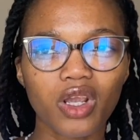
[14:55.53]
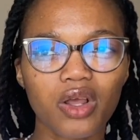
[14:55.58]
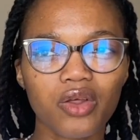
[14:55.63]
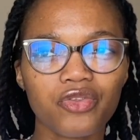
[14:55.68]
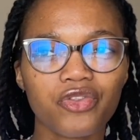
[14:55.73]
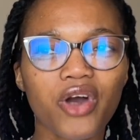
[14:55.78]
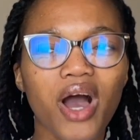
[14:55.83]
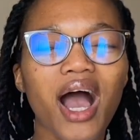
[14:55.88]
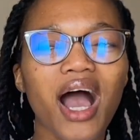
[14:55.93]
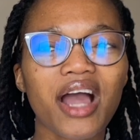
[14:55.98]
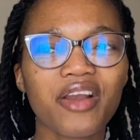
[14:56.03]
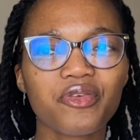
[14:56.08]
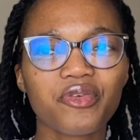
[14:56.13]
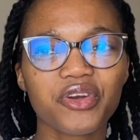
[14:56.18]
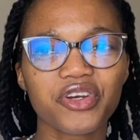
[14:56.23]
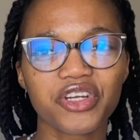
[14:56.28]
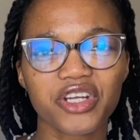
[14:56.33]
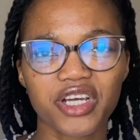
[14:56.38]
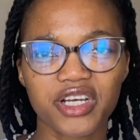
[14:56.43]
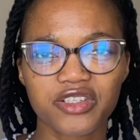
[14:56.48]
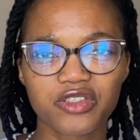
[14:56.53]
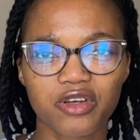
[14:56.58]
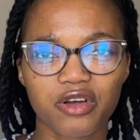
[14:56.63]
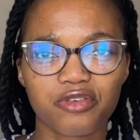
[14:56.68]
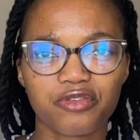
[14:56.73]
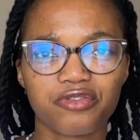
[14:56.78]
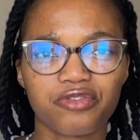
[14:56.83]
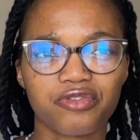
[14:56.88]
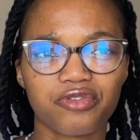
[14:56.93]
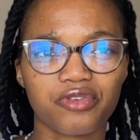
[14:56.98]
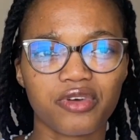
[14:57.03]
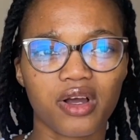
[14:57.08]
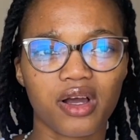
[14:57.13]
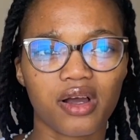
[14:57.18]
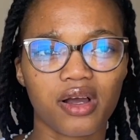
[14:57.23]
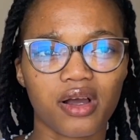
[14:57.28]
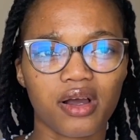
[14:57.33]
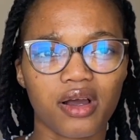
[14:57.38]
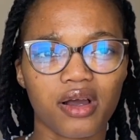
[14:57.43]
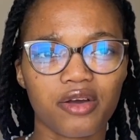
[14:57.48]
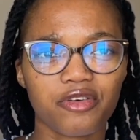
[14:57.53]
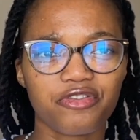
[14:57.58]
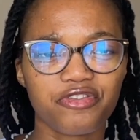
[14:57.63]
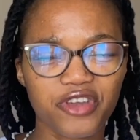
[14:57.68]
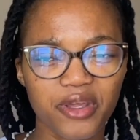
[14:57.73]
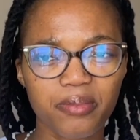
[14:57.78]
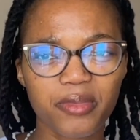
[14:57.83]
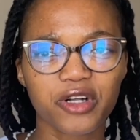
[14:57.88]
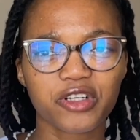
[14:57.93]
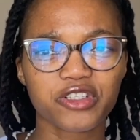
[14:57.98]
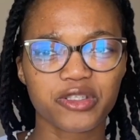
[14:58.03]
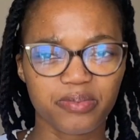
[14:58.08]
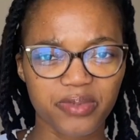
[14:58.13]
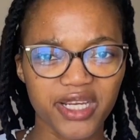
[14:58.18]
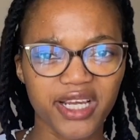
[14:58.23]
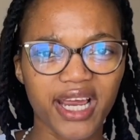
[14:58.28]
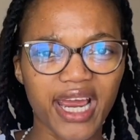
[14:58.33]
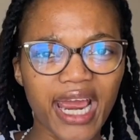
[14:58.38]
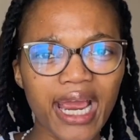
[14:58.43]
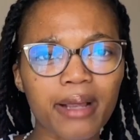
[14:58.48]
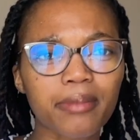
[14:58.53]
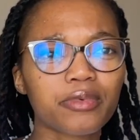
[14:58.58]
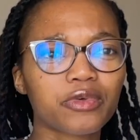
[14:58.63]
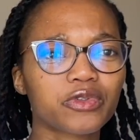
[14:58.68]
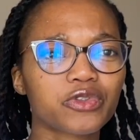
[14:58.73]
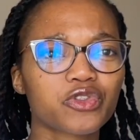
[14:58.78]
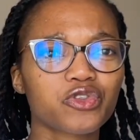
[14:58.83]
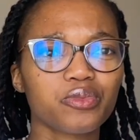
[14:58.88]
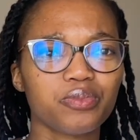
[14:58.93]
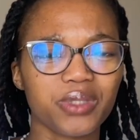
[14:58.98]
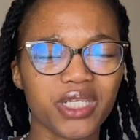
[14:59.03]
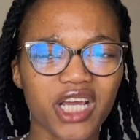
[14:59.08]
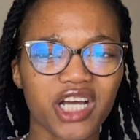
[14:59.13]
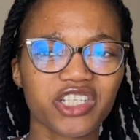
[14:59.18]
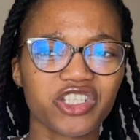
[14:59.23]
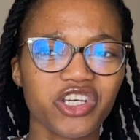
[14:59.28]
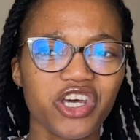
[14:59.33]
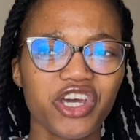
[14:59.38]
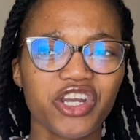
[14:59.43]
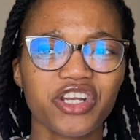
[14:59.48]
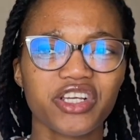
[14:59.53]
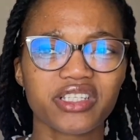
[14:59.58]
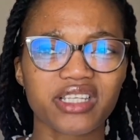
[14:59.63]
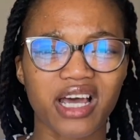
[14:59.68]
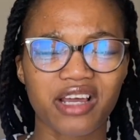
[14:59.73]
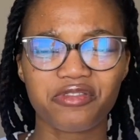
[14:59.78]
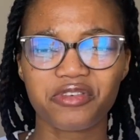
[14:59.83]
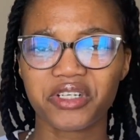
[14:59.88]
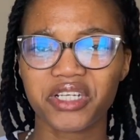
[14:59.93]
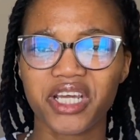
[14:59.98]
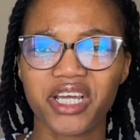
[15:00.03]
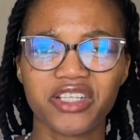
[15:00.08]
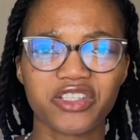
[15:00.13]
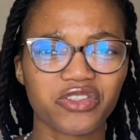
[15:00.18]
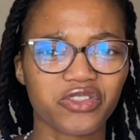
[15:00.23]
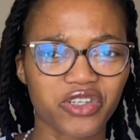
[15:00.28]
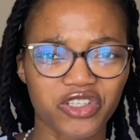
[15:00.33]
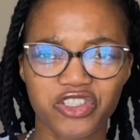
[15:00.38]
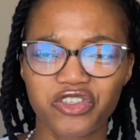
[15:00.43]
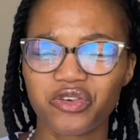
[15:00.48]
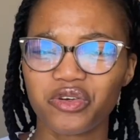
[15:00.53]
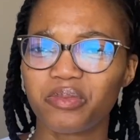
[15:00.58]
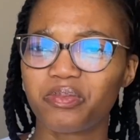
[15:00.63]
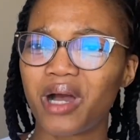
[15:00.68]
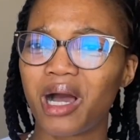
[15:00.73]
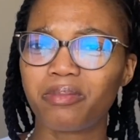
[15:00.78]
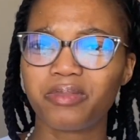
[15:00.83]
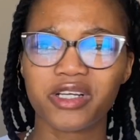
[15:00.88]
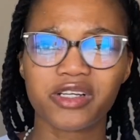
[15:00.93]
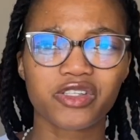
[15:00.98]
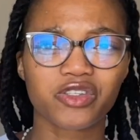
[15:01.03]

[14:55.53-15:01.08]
the 100 years of females being able to be attorneys, advocates, notary publics,